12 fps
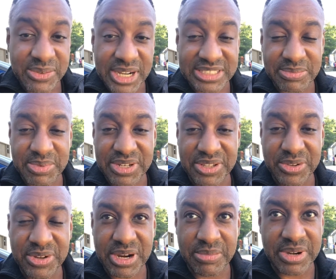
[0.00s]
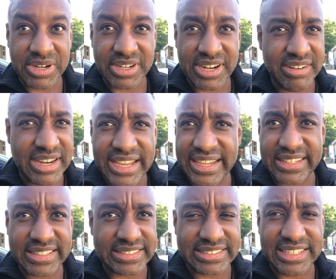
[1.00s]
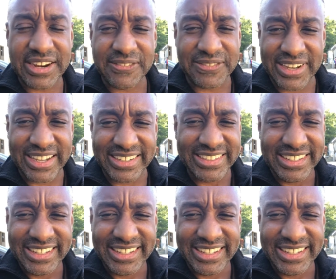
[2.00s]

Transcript: walks up on a cucumber. They're like, terrified.